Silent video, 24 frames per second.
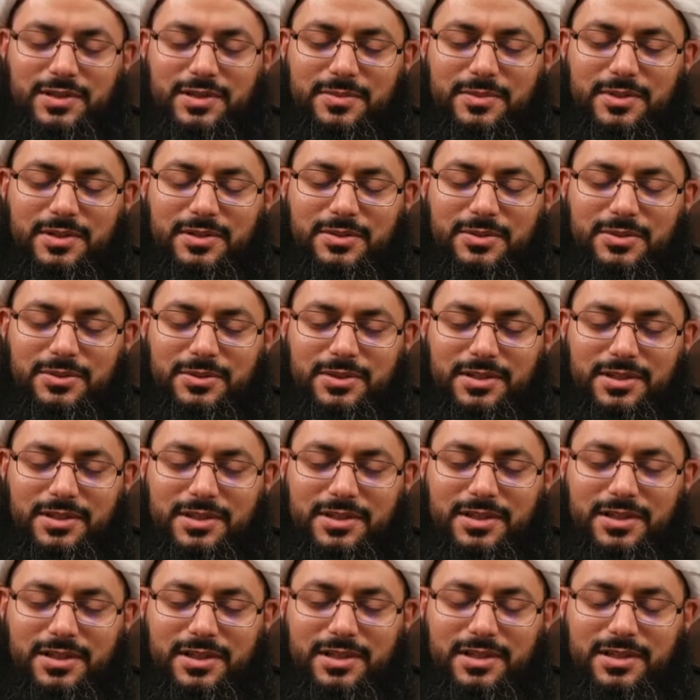to have mercy
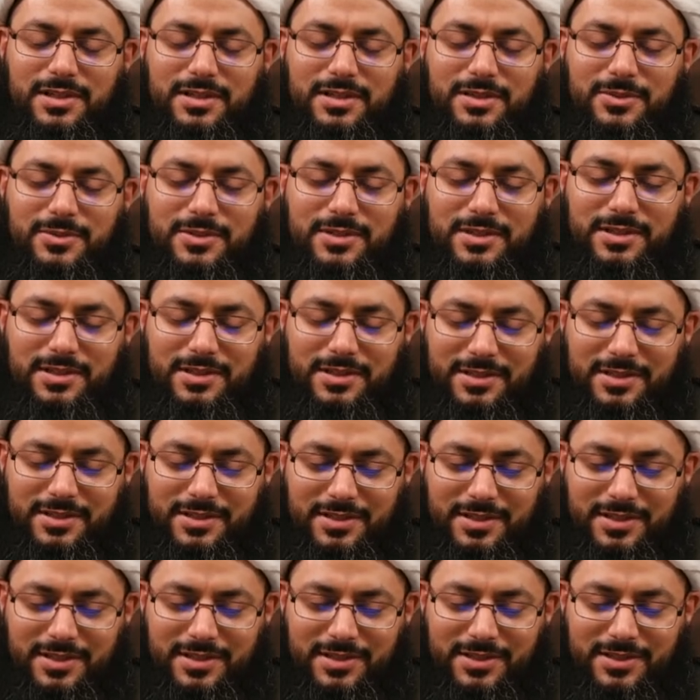on you. And I
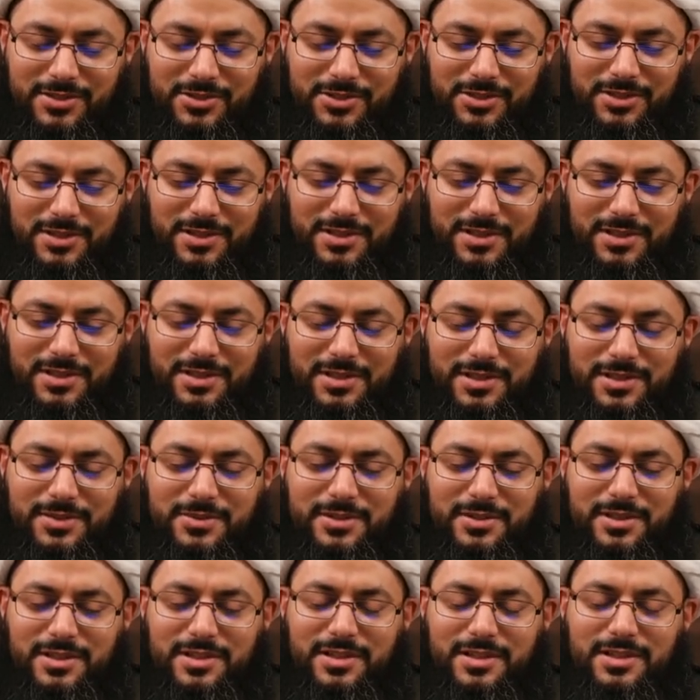ask that Allah will
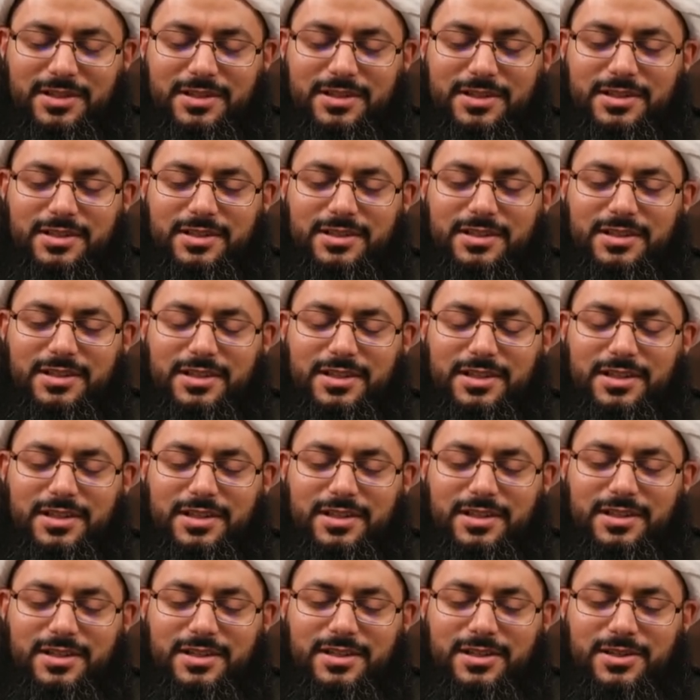guide your mother too,
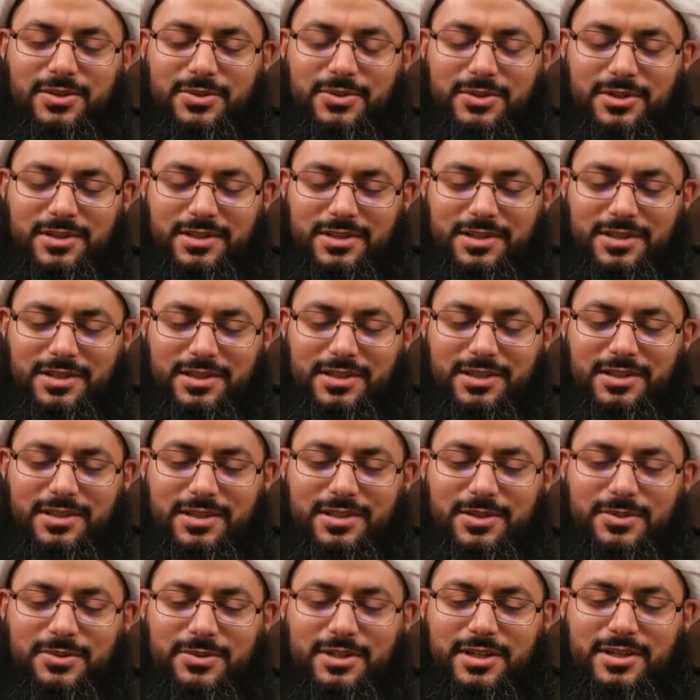
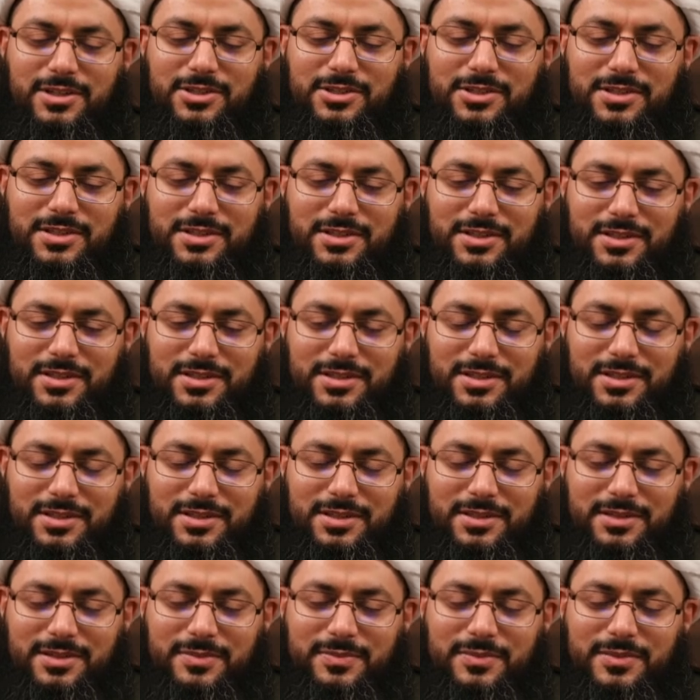and your brothers
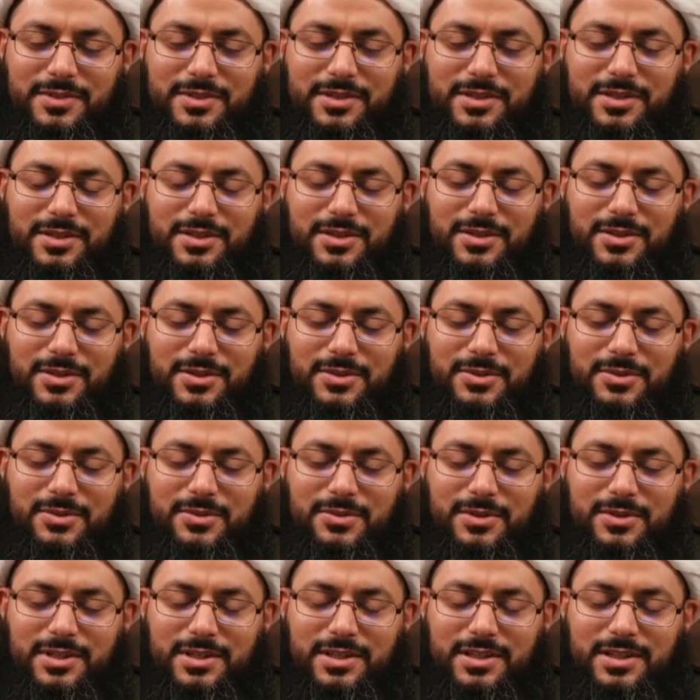and your
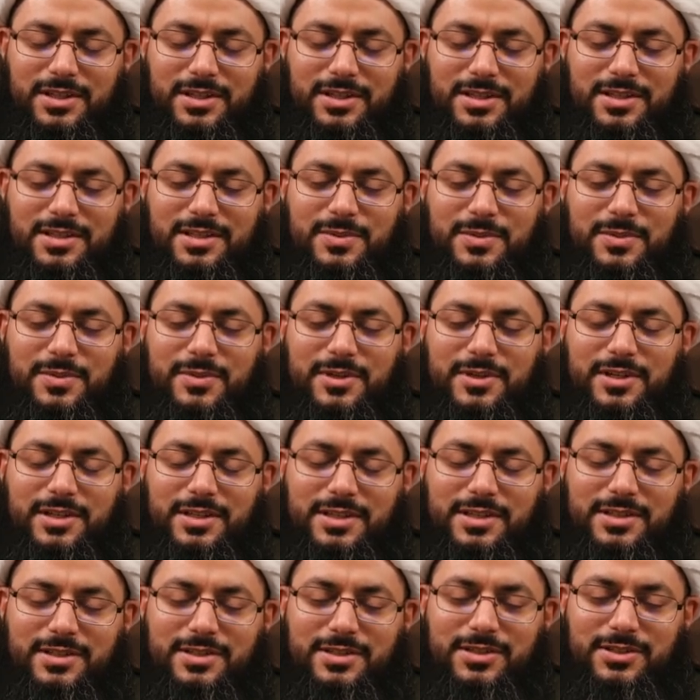tribes, or your
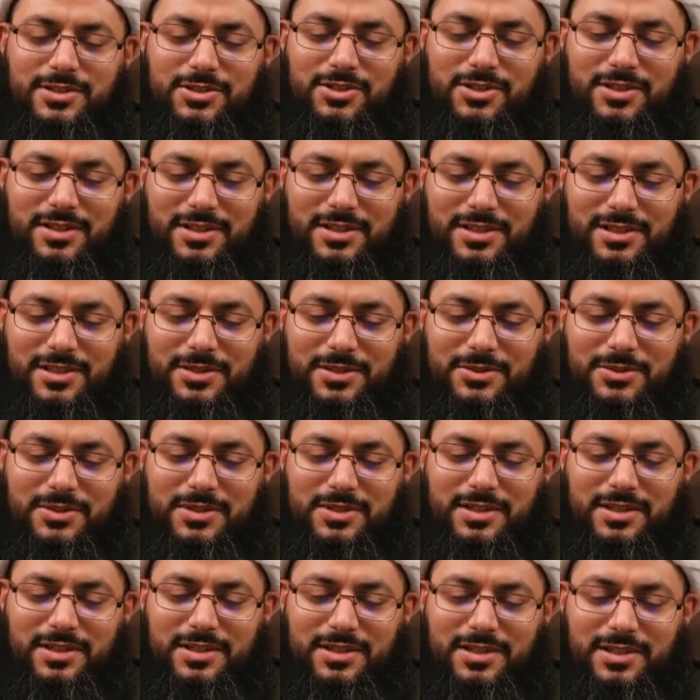tribe. And this
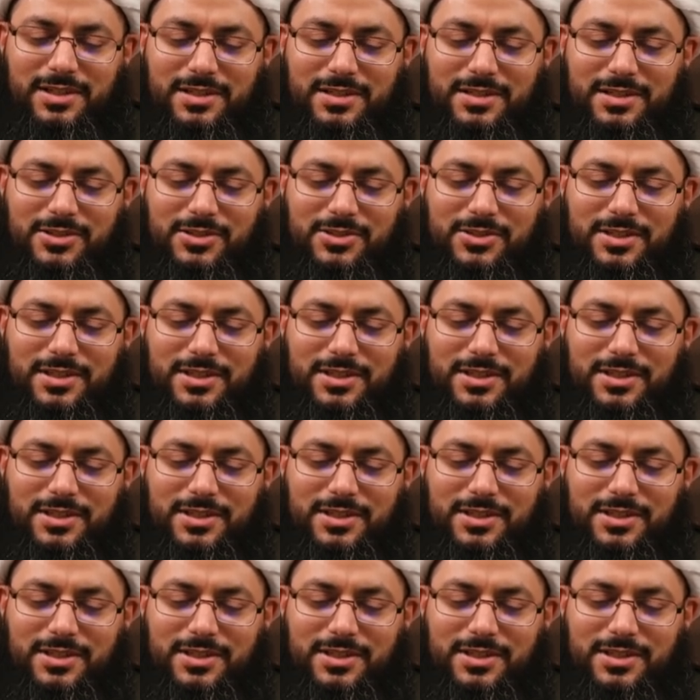is not